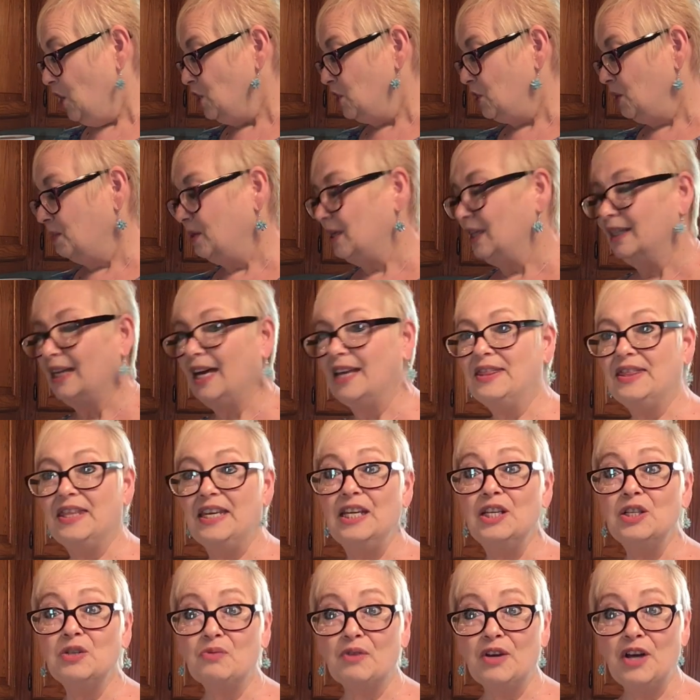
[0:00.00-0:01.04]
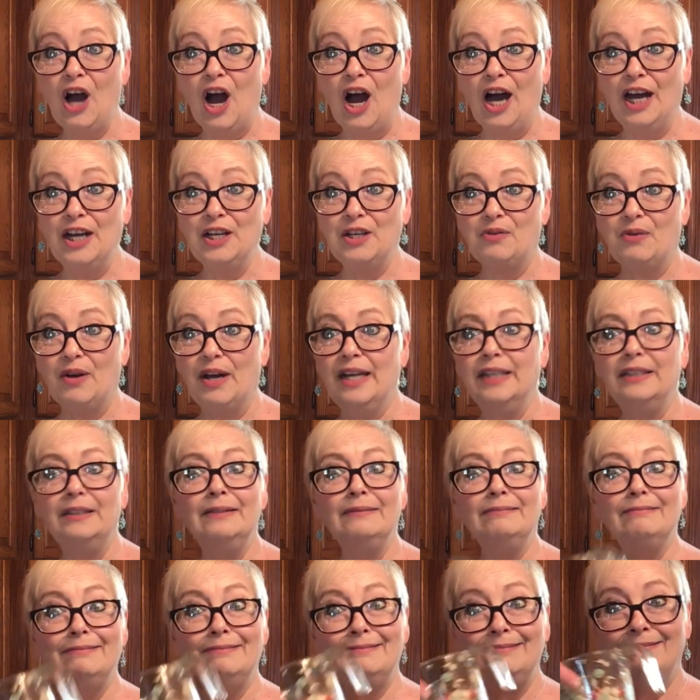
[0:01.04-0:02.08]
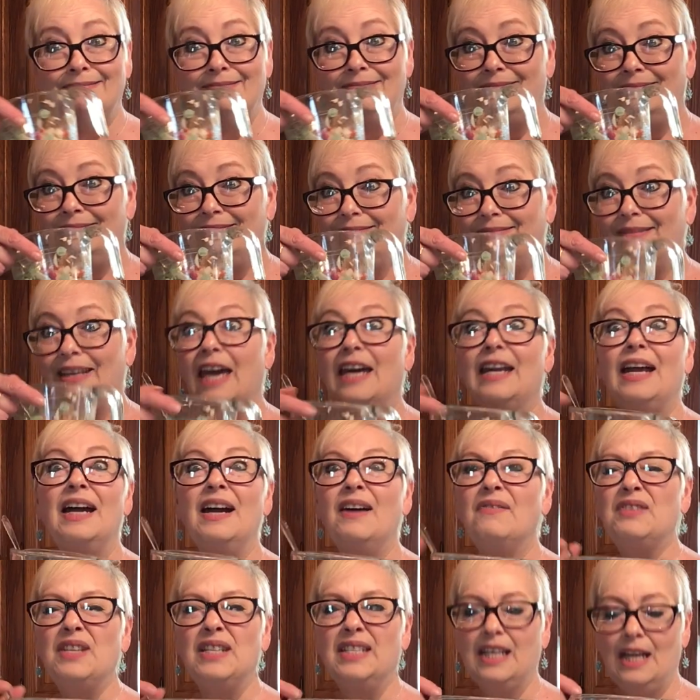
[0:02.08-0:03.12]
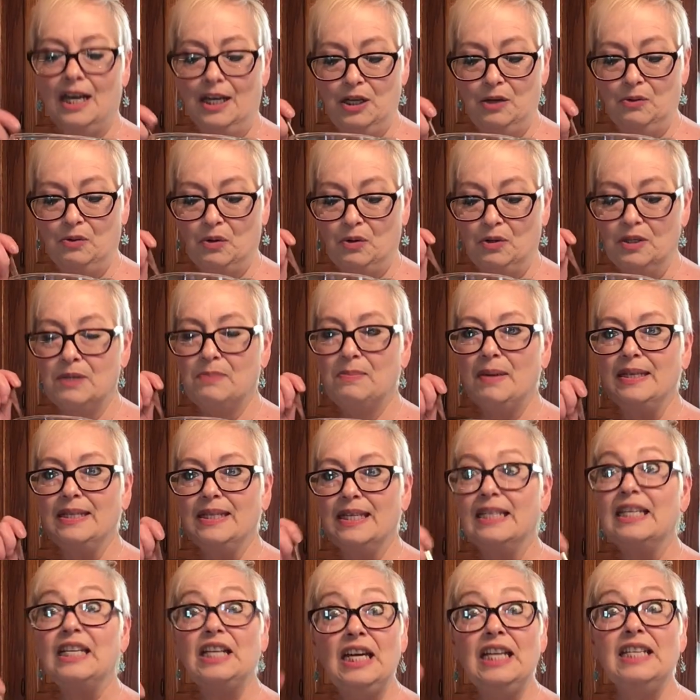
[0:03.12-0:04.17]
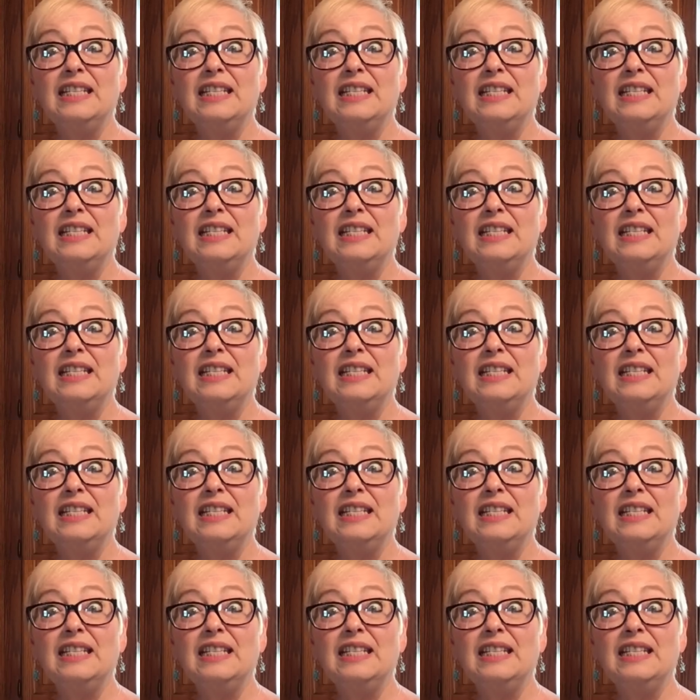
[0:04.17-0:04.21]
So I'm gonna let these rehydrate. Mm. And I have to tell you, it all smells delicious.